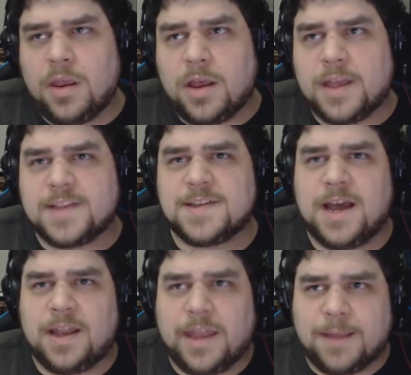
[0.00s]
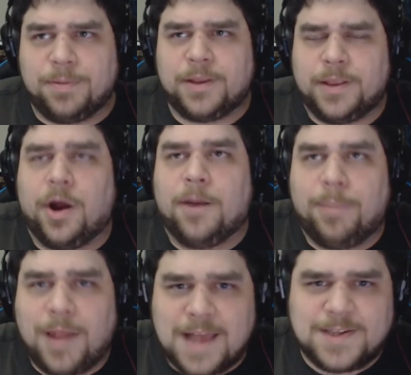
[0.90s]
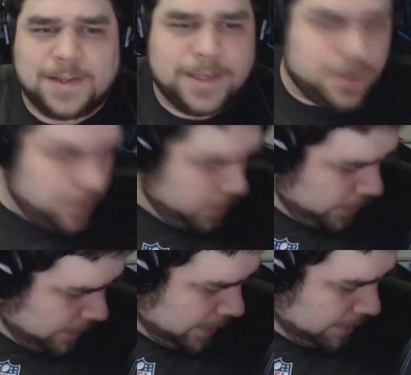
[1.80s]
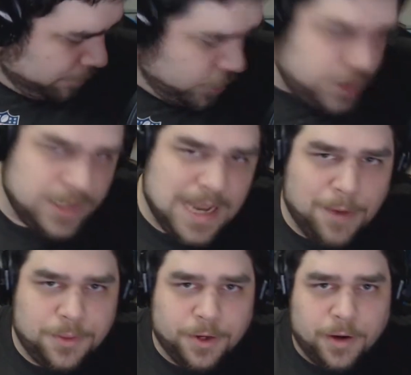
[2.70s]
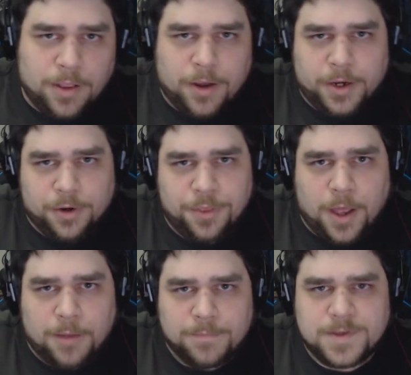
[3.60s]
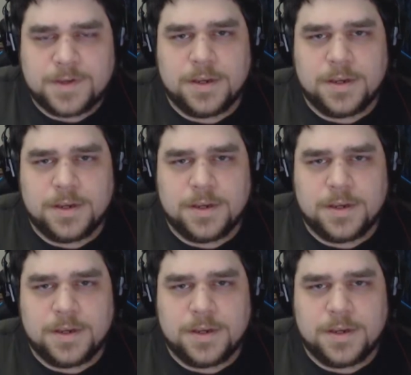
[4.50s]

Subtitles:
It's not like completely hard plastic. Like, you can like kind of push it down with your thumbs